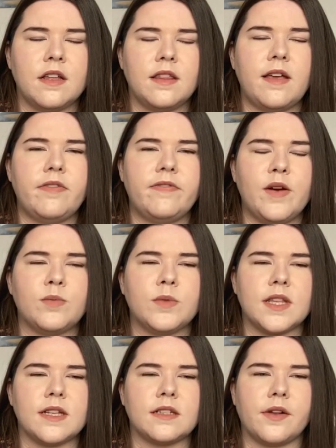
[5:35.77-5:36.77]
They filmed
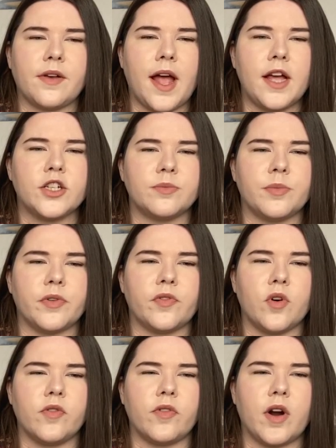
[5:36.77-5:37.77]
at this location
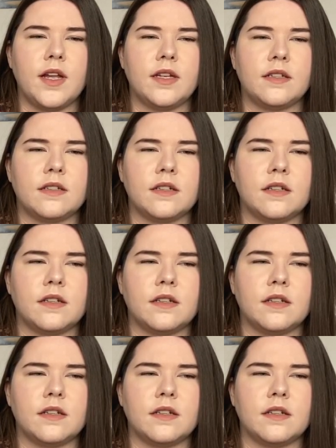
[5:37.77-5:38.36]
before, right?